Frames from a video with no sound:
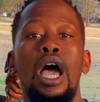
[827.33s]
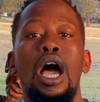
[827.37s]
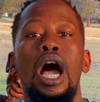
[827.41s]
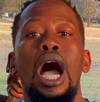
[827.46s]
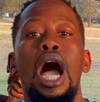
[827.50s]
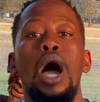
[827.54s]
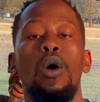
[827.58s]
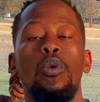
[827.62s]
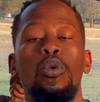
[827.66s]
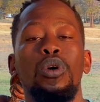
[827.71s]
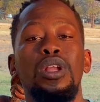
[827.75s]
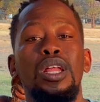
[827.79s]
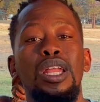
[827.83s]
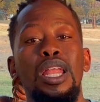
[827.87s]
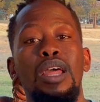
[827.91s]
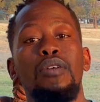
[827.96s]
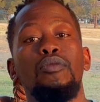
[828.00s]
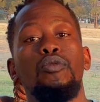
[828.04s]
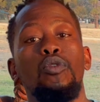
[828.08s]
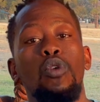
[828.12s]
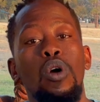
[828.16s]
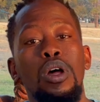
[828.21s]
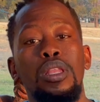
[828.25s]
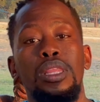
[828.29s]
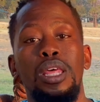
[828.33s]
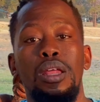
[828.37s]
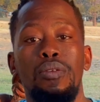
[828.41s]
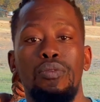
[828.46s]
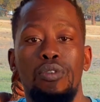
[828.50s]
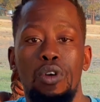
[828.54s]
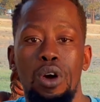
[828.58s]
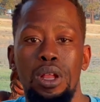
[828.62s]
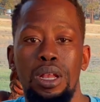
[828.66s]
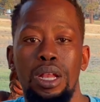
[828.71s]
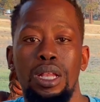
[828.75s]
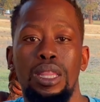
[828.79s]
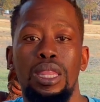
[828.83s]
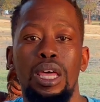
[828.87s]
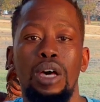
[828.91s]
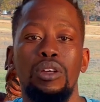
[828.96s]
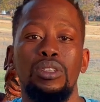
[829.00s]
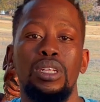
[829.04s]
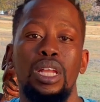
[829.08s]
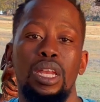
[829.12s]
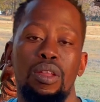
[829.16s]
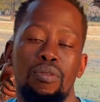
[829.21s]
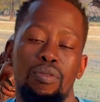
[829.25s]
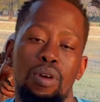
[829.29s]
I wouldn't have won that
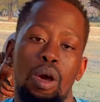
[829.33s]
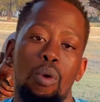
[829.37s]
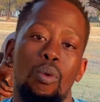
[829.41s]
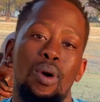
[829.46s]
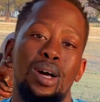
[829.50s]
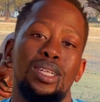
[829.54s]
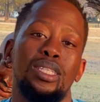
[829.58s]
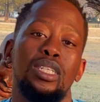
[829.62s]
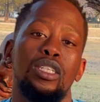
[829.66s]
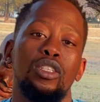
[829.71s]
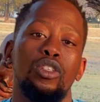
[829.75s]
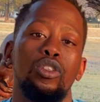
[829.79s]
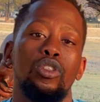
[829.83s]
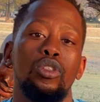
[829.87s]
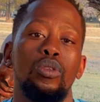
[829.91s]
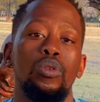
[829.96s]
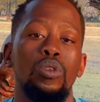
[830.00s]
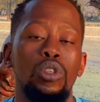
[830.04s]
400,000 if I wasn't